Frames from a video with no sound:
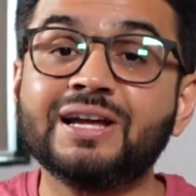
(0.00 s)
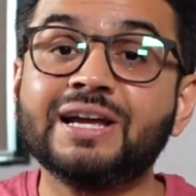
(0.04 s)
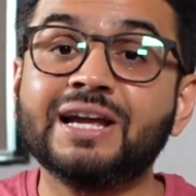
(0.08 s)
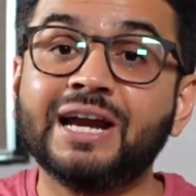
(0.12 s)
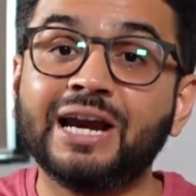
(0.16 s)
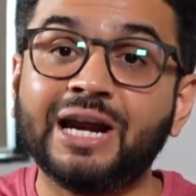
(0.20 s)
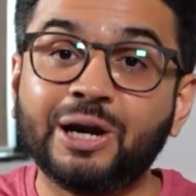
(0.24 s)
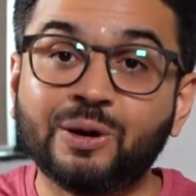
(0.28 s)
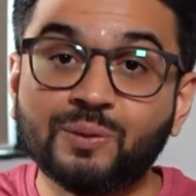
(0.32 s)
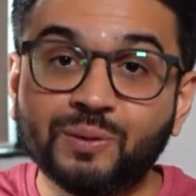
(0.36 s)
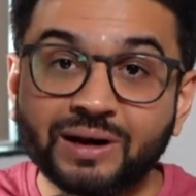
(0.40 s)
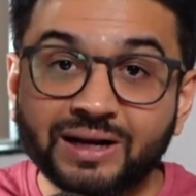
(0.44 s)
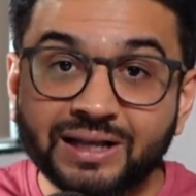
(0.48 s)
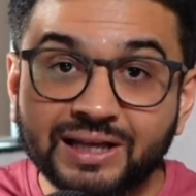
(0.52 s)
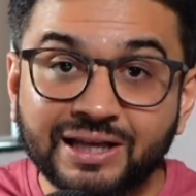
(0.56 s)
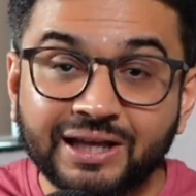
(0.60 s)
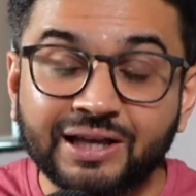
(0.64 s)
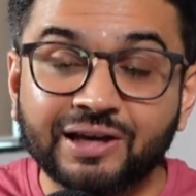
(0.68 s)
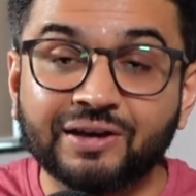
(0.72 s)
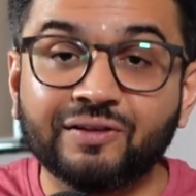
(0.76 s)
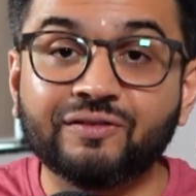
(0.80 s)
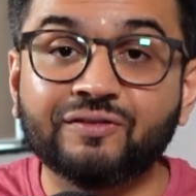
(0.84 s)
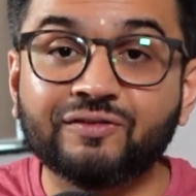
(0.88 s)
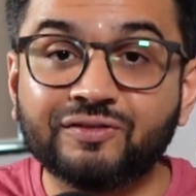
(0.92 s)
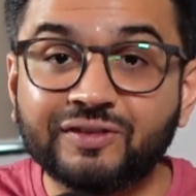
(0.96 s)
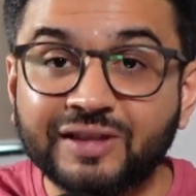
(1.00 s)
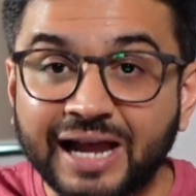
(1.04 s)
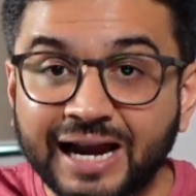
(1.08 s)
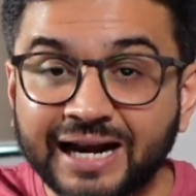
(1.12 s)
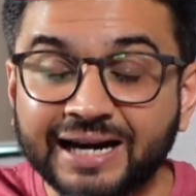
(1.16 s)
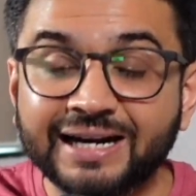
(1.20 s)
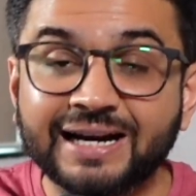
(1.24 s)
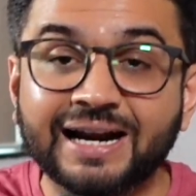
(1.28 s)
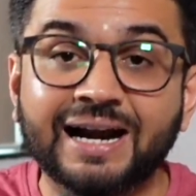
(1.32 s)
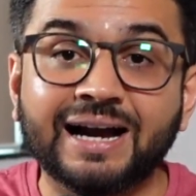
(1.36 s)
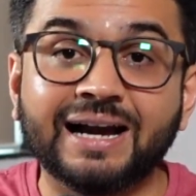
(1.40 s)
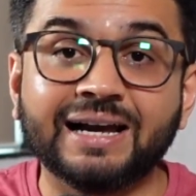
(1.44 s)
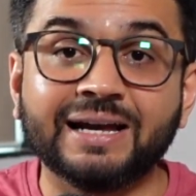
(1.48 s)
it will give that
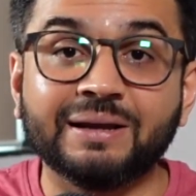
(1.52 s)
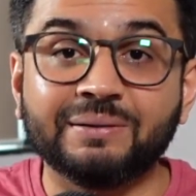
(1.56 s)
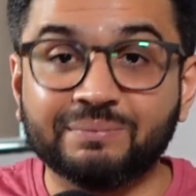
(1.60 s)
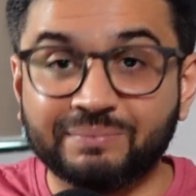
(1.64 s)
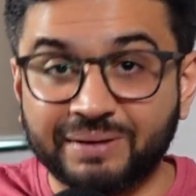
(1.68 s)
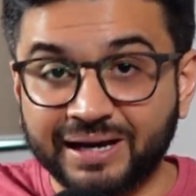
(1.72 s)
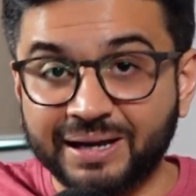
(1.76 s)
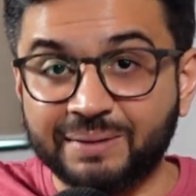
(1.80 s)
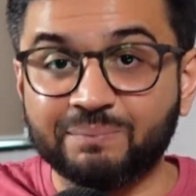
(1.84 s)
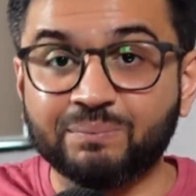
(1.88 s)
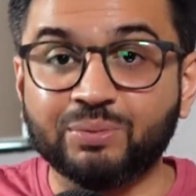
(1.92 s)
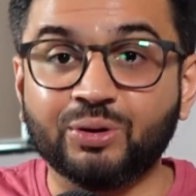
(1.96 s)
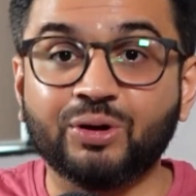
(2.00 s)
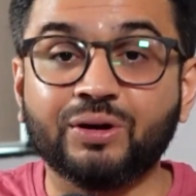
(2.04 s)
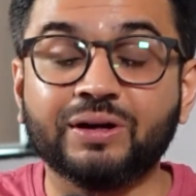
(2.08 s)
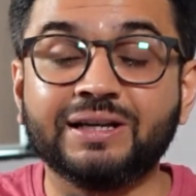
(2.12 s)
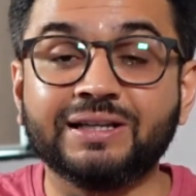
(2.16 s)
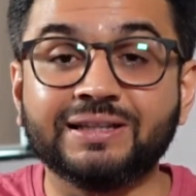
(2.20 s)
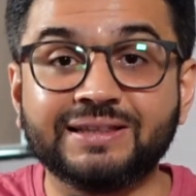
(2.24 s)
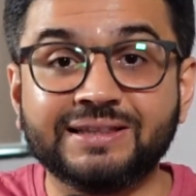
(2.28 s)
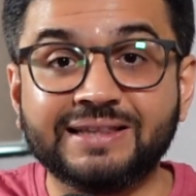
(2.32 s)
guy, my employee,